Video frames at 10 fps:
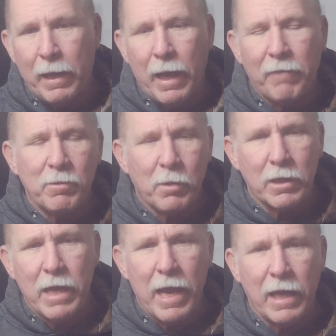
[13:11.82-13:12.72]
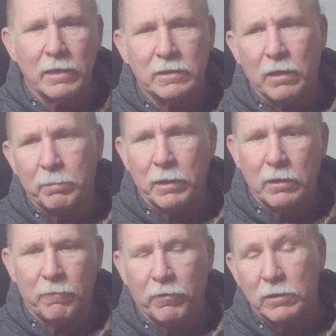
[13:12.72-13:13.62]
Everybody has something
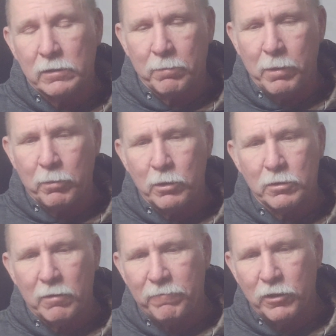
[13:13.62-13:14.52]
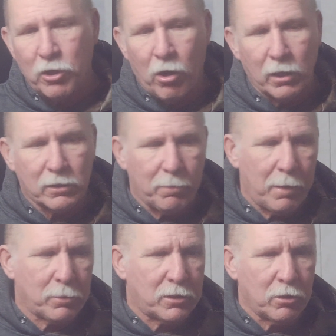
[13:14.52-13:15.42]
different. Some people are using a fish hawk, some
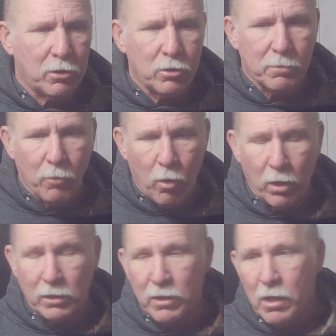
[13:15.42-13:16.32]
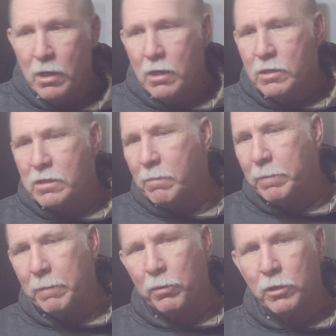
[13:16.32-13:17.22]
people still use moors, some
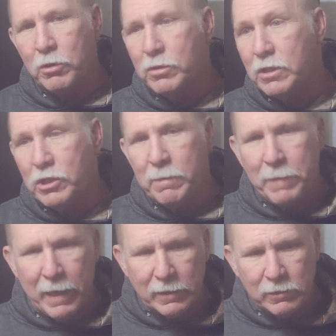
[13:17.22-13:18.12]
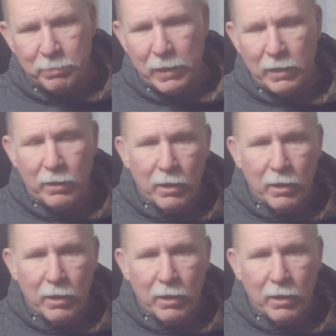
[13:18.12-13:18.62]
people are using GPS speed.